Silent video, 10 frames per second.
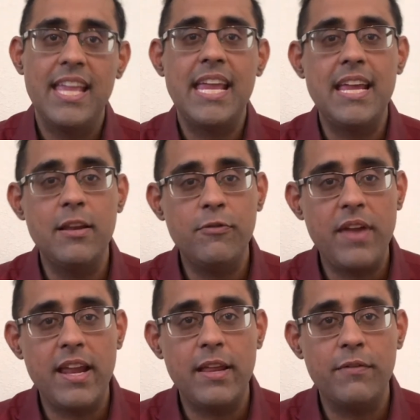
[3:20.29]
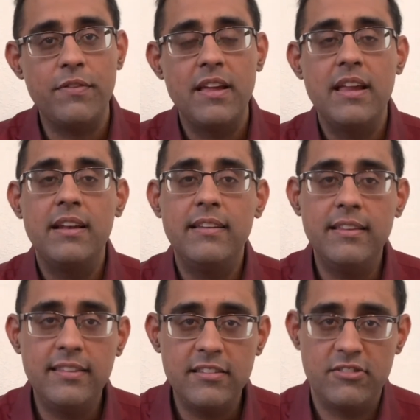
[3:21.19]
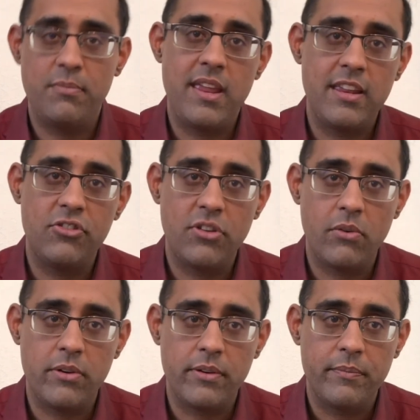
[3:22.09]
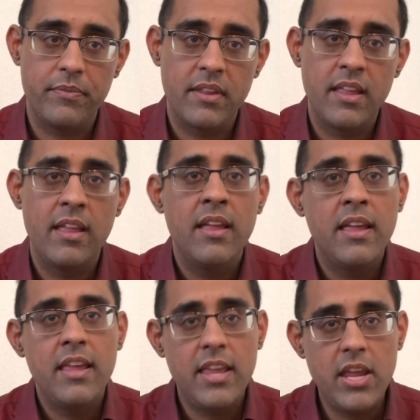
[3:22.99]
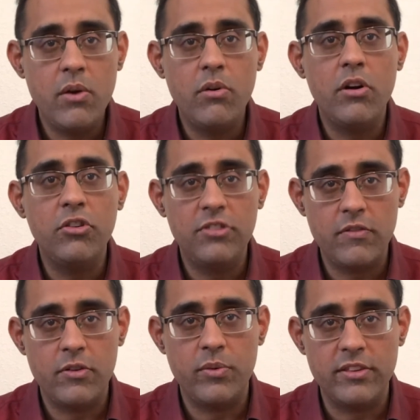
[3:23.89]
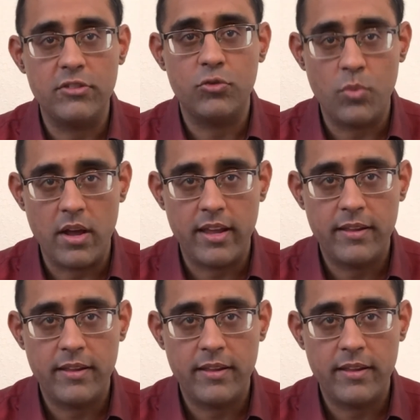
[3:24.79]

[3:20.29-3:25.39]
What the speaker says: innovative, decision-making children. Here are 7 reasons why.